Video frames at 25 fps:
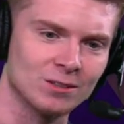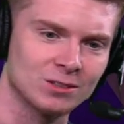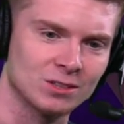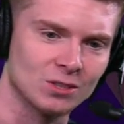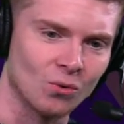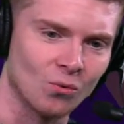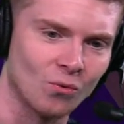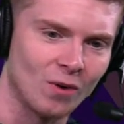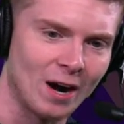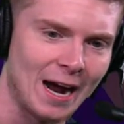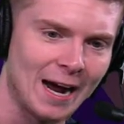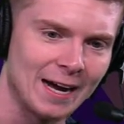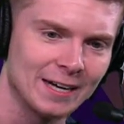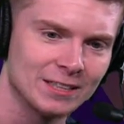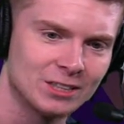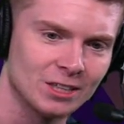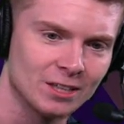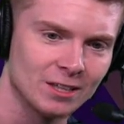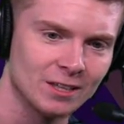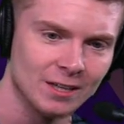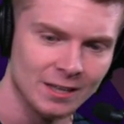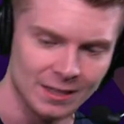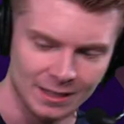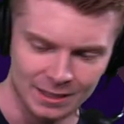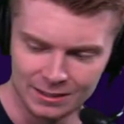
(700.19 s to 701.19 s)
So
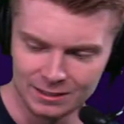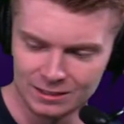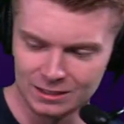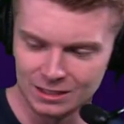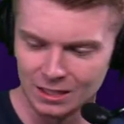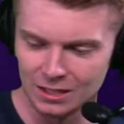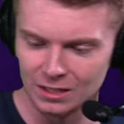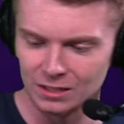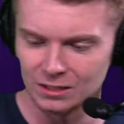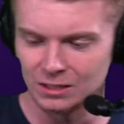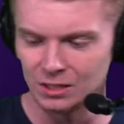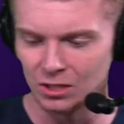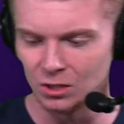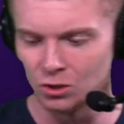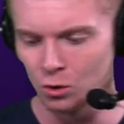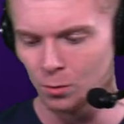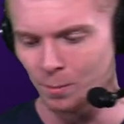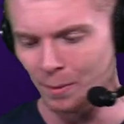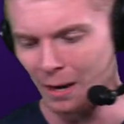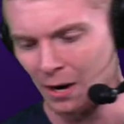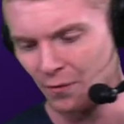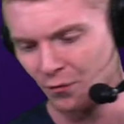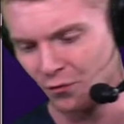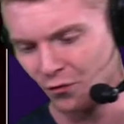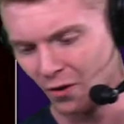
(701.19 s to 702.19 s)
Roger, cheers to you,
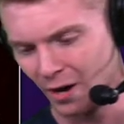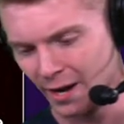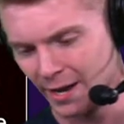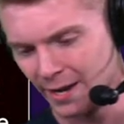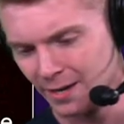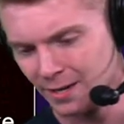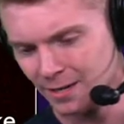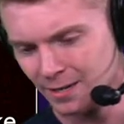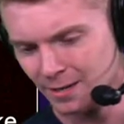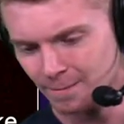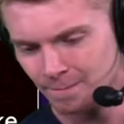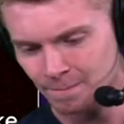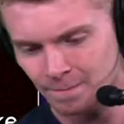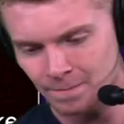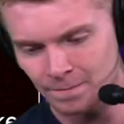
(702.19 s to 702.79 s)
my friend.